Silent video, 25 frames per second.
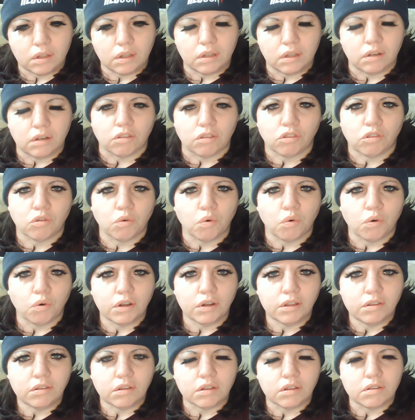and
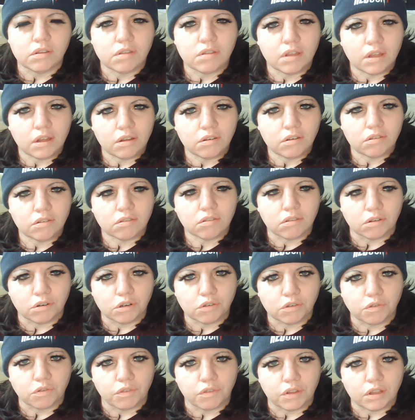authorities continue to
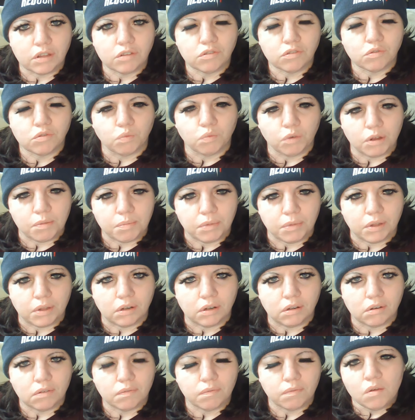search for these
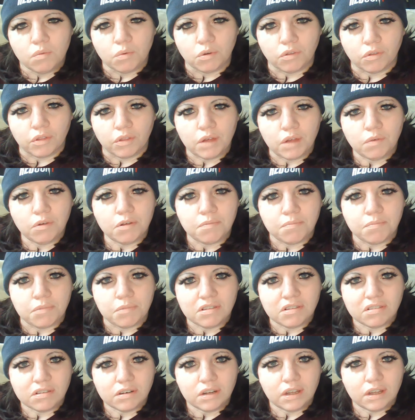women. Where they went
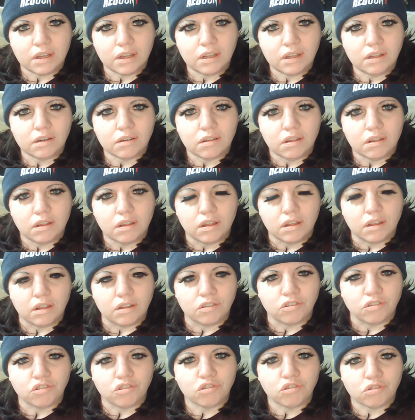missing at
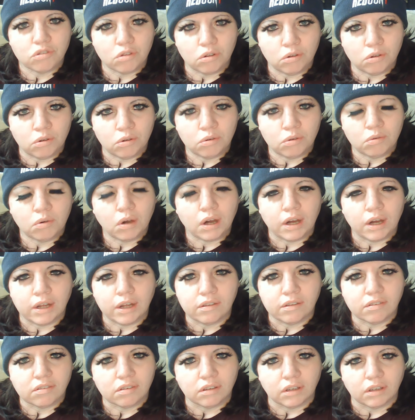is so
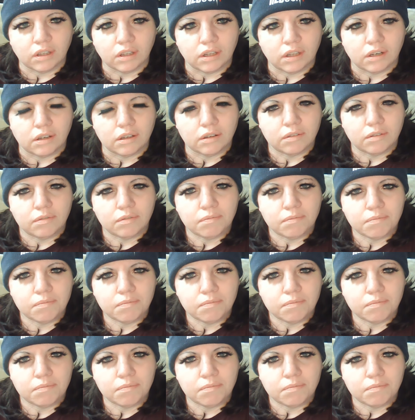isolated.